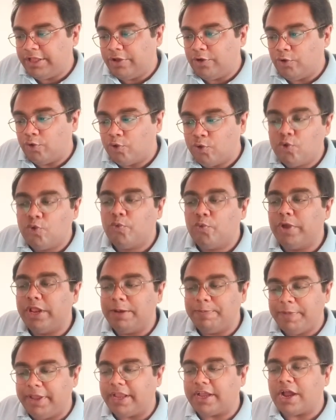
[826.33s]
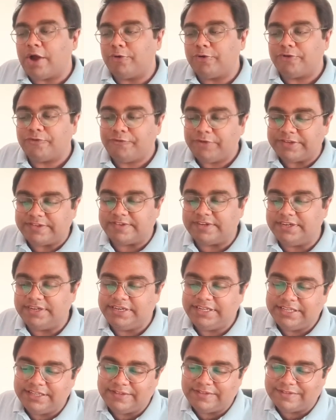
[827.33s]
Who will make out of West
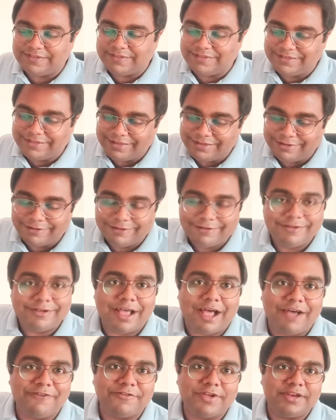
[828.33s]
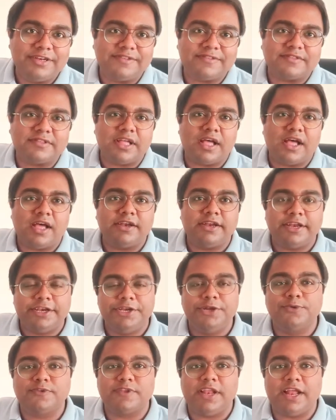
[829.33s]
Indies, Afghanistan, and
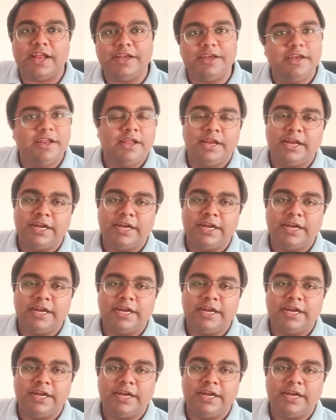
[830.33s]
New Zealand?